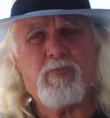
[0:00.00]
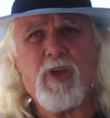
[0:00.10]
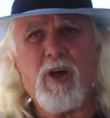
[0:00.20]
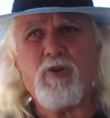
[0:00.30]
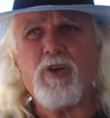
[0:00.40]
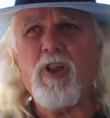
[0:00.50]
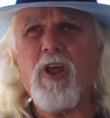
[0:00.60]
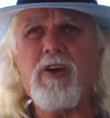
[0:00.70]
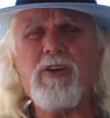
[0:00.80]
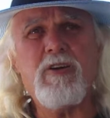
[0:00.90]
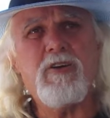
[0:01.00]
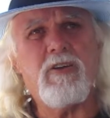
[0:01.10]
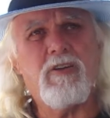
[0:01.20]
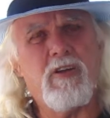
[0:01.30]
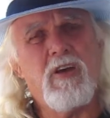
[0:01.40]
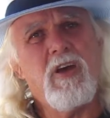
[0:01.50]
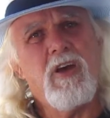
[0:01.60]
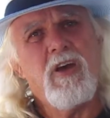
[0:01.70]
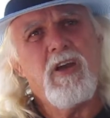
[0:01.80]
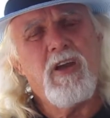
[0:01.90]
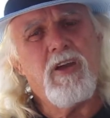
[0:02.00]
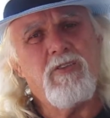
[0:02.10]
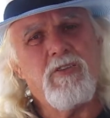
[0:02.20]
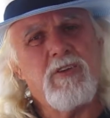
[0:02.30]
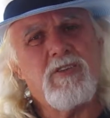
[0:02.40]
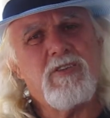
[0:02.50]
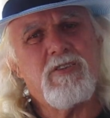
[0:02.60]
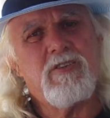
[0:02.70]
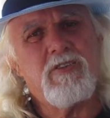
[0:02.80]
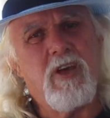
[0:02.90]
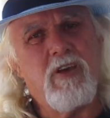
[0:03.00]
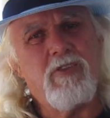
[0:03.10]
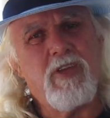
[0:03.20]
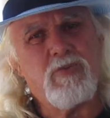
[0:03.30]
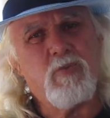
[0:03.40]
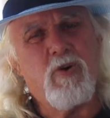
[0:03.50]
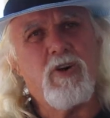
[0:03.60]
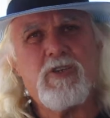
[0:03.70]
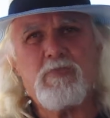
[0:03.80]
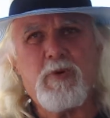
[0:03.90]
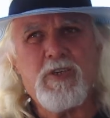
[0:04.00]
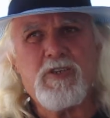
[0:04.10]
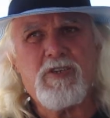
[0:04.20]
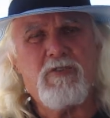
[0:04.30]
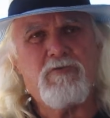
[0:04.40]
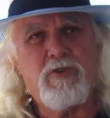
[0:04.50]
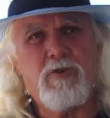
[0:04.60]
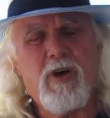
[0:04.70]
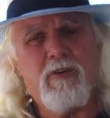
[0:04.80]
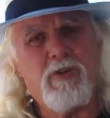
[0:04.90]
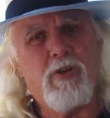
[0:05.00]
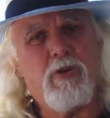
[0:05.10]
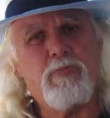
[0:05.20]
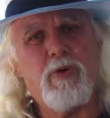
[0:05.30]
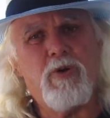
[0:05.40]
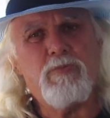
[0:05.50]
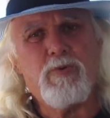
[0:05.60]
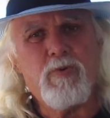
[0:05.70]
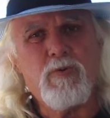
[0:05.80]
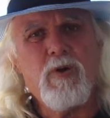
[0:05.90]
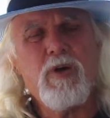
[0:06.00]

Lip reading: calculated in this, and that's why it's best if you have a lot of people